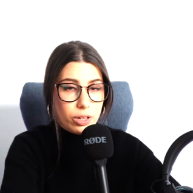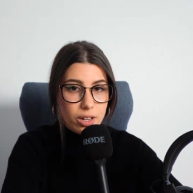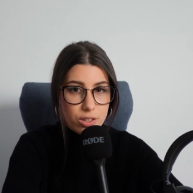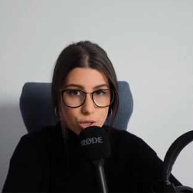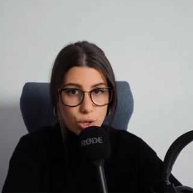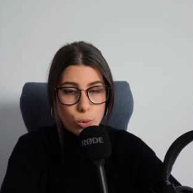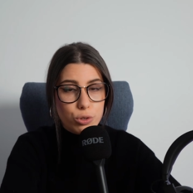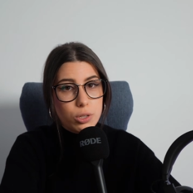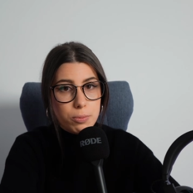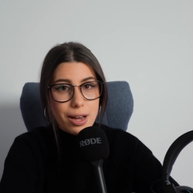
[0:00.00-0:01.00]
it into the
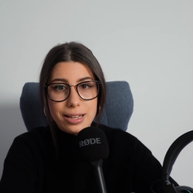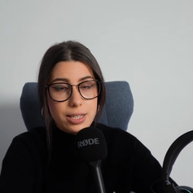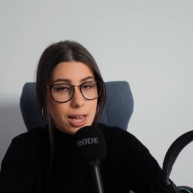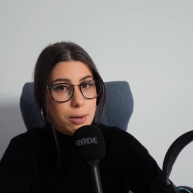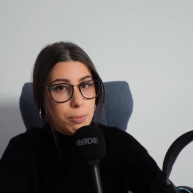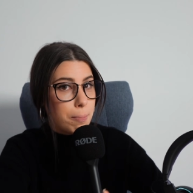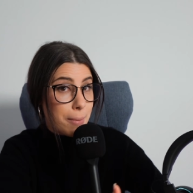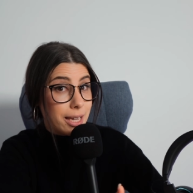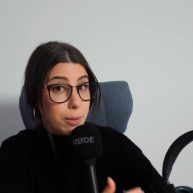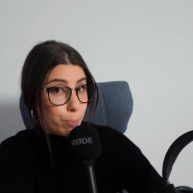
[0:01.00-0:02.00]
Quantum 910, but
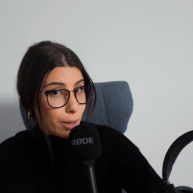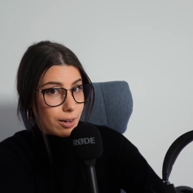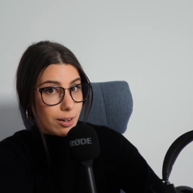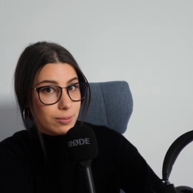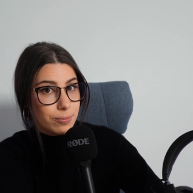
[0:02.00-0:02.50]
made it better.